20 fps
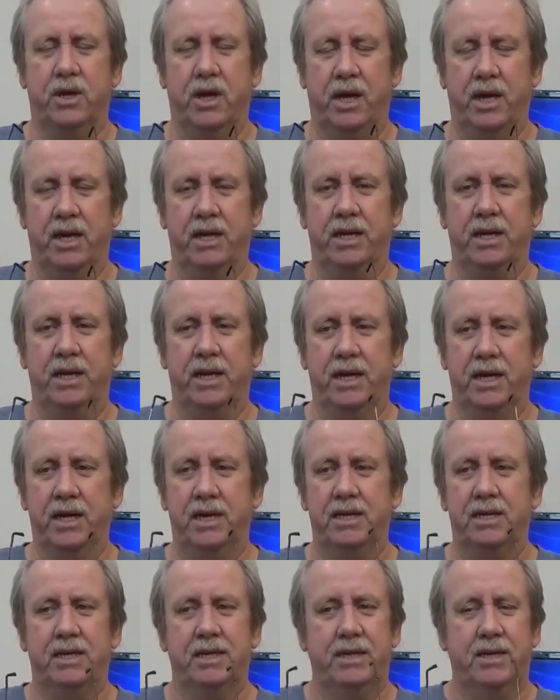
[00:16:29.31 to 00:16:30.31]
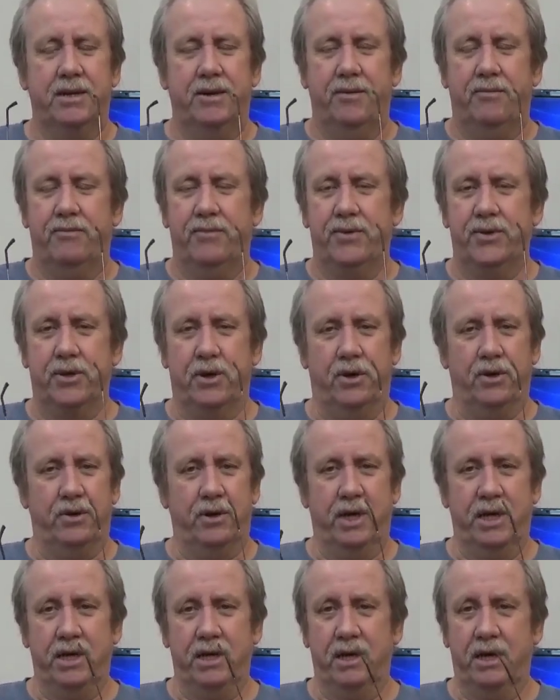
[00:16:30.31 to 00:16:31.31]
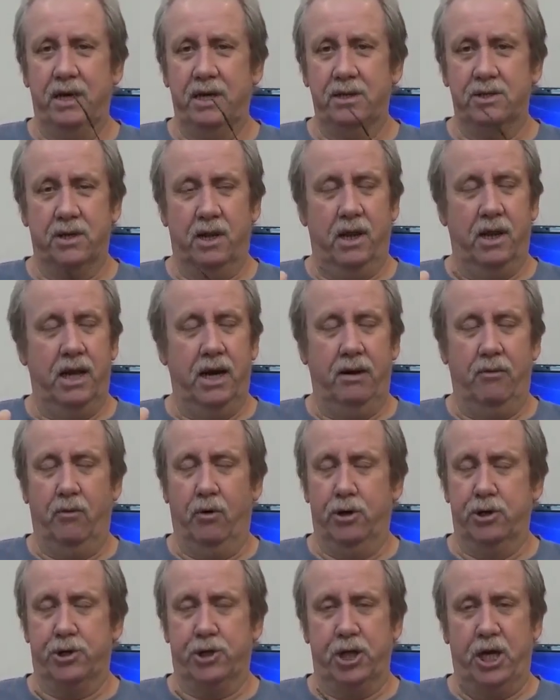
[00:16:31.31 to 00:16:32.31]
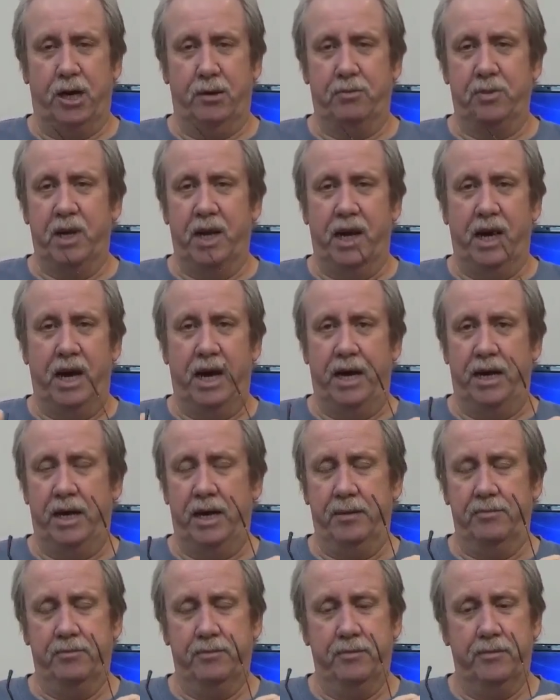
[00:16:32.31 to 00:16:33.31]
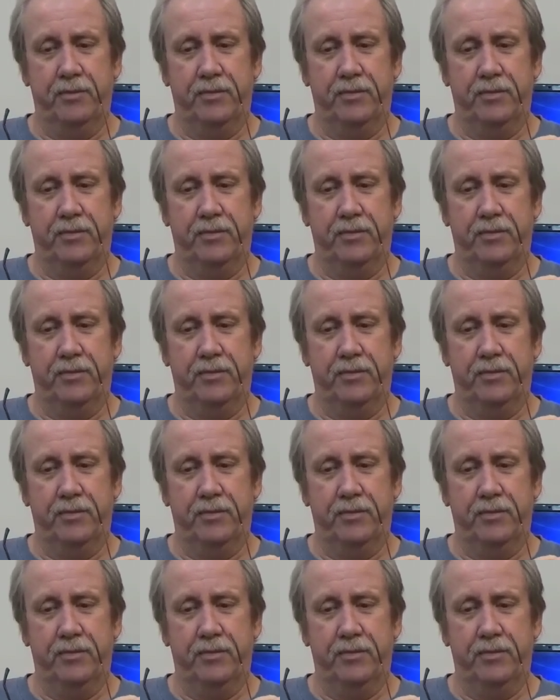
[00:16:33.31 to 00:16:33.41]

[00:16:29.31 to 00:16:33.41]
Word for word: And uh, so he, he's in a lot worse shape than I am.